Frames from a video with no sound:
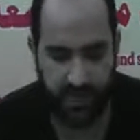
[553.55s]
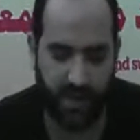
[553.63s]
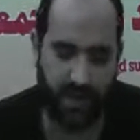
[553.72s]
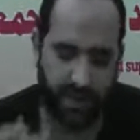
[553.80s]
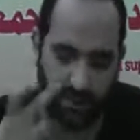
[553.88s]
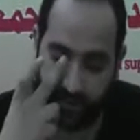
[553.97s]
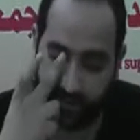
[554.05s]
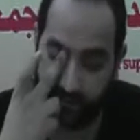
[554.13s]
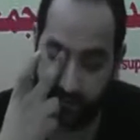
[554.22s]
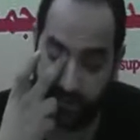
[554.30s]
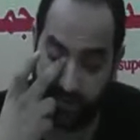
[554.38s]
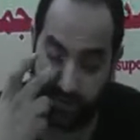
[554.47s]
and I bear
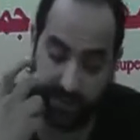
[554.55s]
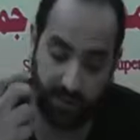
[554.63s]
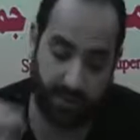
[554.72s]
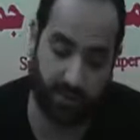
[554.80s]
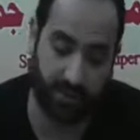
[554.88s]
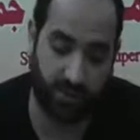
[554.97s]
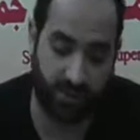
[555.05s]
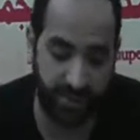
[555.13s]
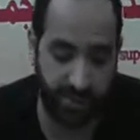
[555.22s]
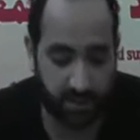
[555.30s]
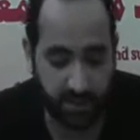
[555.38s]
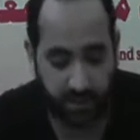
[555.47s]
witness that our Master